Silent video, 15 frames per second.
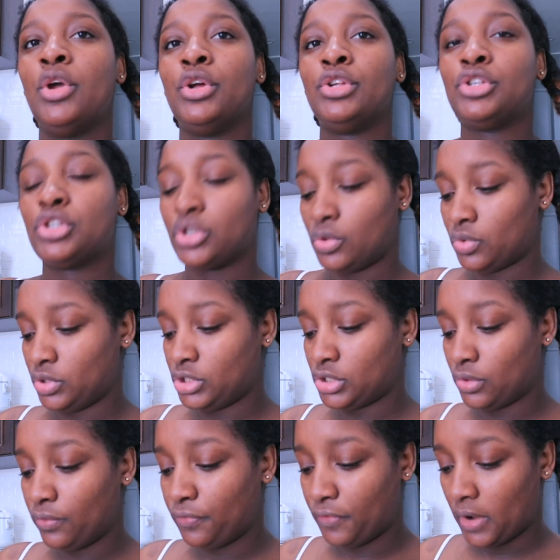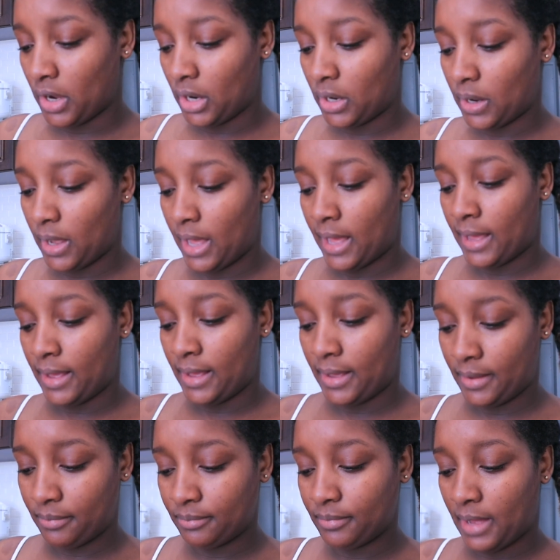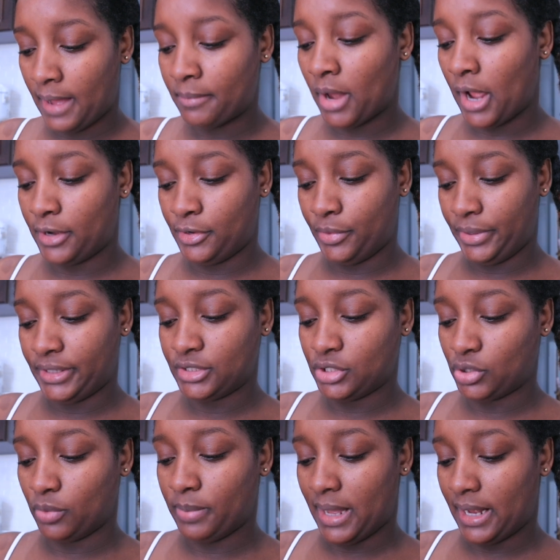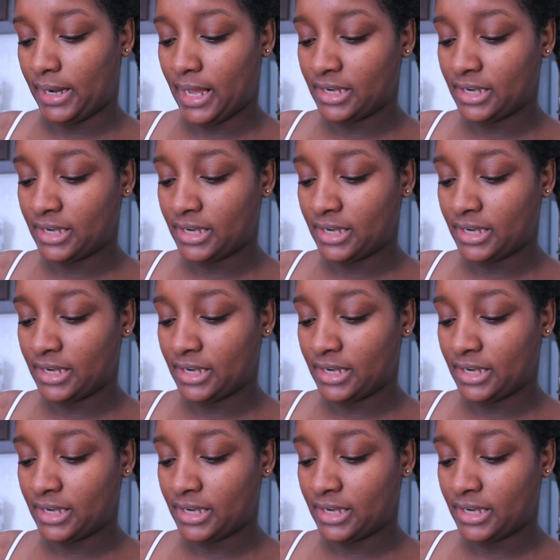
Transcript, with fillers: So so far, I I'm not doing so bad.